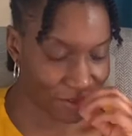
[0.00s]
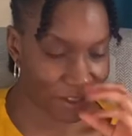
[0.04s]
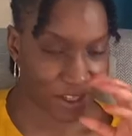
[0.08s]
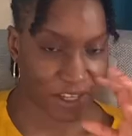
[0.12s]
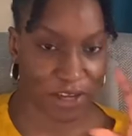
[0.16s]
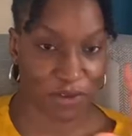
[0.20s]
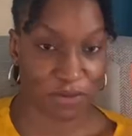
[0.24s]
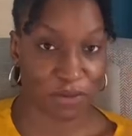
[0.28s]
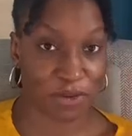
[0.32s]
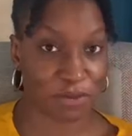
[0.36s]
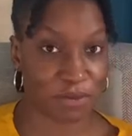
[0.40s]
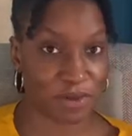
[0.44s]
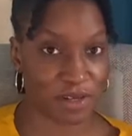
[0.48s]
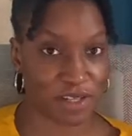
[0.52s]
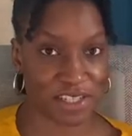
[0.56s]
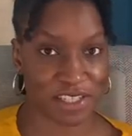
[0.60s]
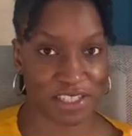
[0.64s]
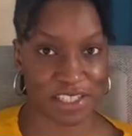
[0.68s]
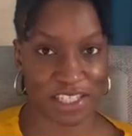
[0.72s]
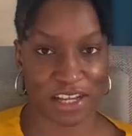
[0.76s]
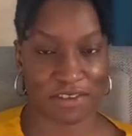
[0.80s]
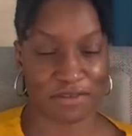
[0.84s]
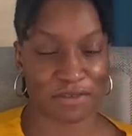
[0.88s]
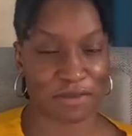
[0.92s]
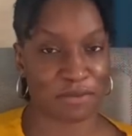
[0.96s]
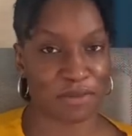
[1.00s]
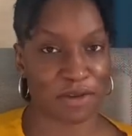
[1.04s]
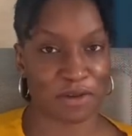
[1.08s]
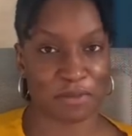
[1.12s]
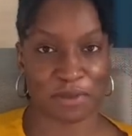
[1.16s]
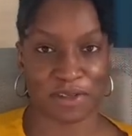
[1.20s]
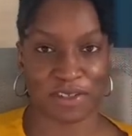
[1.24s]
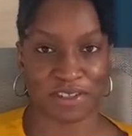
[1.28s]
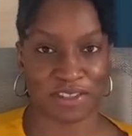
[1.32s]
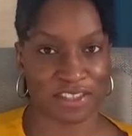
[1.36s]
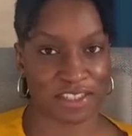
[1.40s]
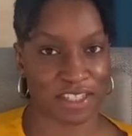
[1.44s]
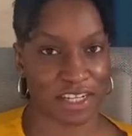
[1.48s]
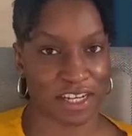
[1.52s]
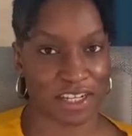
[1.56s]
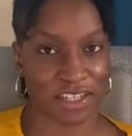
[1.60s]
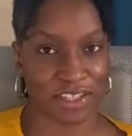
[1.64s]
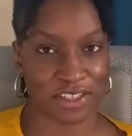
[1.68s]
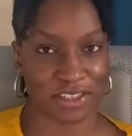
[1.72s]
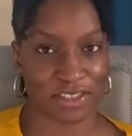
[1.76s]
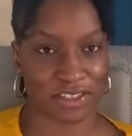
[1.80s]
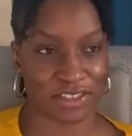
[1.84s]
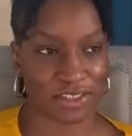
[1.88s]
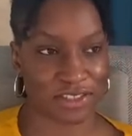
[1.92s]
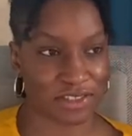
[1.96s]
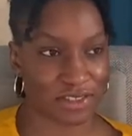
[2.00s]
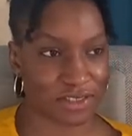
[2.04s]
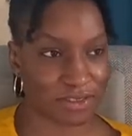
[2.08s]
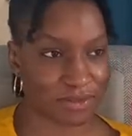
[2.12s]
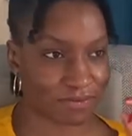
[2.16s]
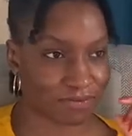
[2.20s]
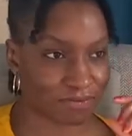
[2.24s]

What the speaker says: Can we please have a moment of silence?